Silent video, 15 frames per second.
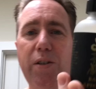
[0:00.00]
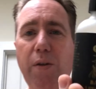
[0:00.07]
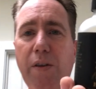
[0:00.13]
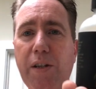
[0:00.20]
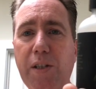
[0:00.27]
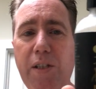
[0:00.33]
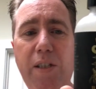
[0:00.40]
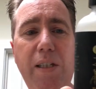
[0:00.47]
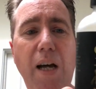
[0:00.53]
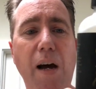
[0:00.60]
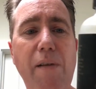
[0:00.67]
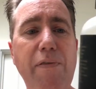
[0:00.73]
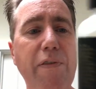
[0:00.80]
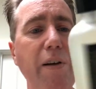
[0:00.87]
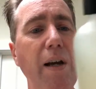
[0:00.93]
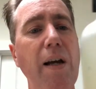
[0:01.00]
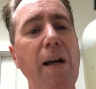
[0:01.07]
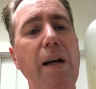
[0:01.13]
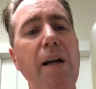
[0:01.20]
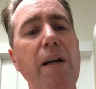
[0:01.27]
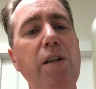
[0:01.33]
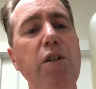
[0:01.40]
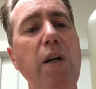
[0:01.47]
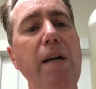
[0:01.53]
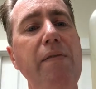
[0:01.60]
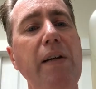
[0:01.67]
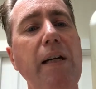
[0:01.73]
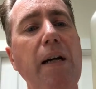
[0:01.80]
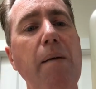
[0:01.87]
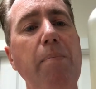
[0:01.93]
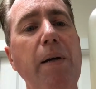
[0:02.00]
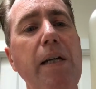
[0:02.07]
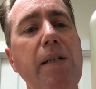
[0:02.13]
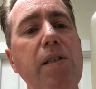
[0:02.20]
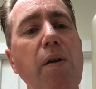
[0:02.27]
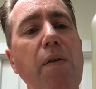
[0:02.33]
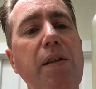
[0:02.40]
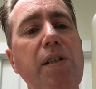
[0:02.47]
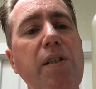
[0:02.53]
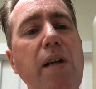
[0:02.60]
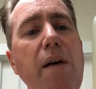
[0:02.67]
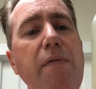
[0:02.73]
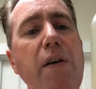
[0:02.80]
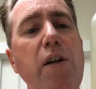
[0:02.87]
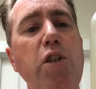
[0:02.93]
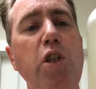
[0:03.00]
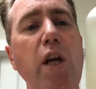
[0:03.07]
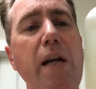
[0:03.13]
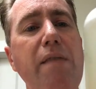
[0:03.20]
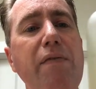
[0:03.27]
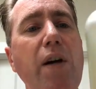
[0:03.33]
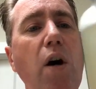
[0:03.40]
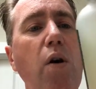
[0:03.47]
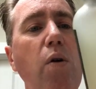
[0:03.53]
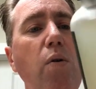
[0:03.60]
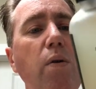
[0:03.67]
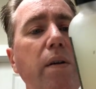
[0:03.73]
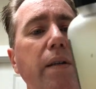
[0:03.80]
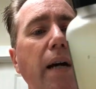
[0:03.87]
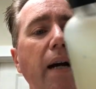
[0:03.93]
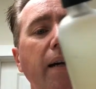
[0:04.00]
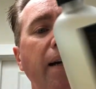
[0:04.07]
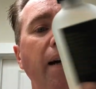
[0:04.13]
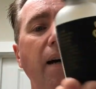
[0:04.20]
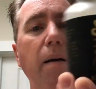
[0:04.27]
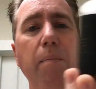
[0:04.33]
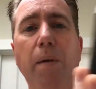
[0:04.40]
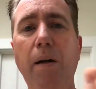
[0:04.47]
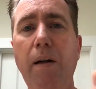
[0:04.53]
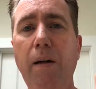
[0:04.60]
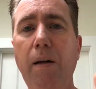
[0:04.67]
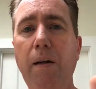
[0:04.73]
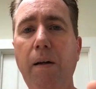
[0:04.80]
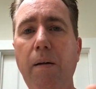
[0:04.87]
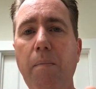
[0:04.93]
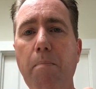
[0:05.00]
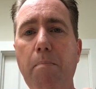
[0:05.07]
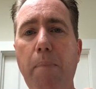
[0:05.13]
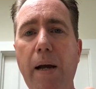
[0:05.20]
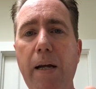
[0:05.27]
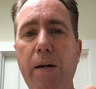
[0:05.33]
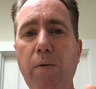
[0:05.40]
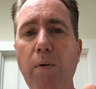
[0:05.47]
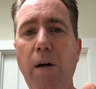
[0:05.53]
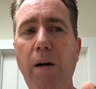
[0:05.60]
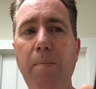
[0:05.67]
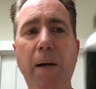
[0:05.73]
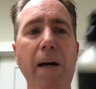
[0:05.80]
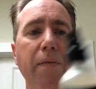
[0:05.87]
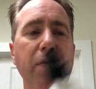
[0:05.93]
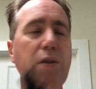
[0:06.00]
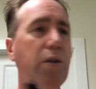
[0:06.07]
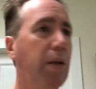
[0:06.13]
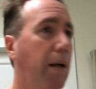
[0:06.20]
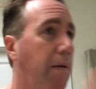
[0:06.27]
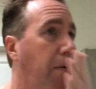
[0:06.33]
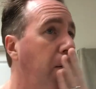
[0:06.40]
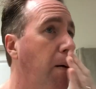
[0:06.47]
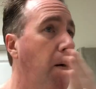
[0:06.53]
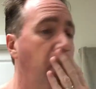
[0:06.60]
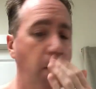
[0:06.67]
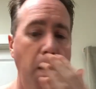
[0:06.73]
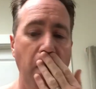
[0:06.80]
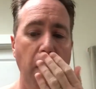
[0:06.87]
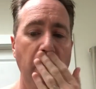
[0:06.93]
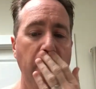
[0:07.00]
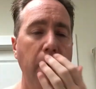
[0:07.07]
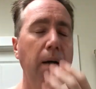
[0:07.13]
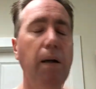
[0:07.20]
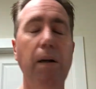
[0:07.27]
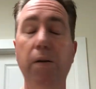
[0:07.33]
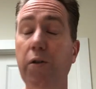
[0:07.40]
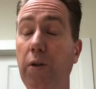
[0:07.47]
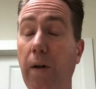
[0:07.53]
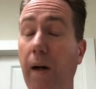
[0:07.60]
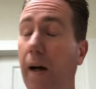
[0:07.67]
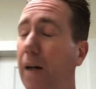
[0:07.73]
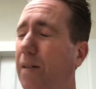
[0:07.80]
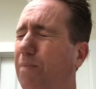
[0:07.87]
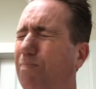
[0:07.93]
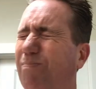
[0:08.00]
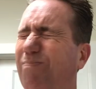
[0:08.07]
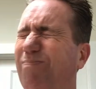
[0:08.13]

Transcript: to the Stuff Shaving Company. So the stuffshaveco.com, Bay Rum Aftershave. Close your eyes.